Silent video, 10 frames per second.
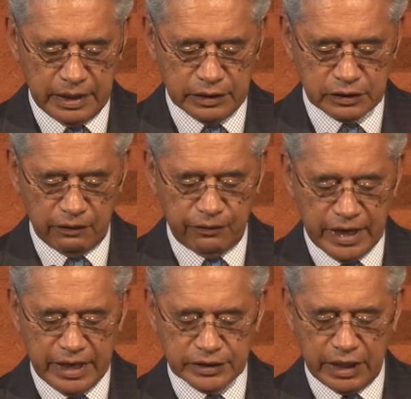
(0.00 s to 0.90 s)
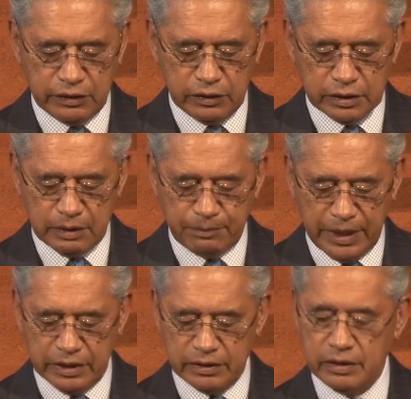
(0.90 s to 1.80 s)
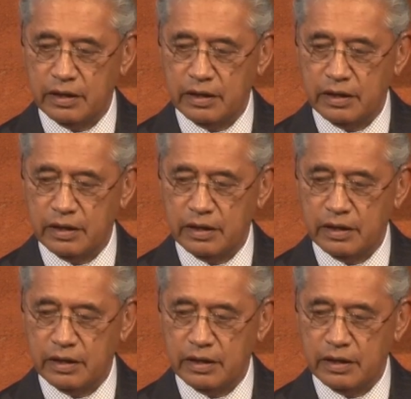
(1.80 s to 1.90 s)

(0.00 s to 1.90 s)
insofar as they do not depend